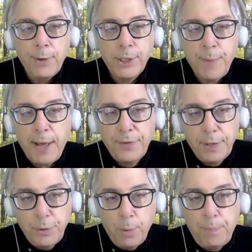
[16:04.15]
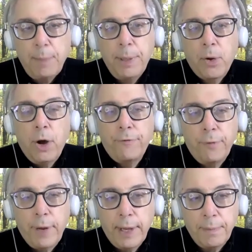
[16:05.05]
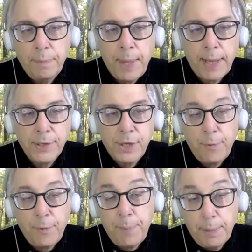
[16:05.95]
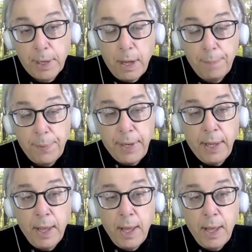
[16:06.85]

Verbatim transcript: was about to do a public offering and make itself a public company,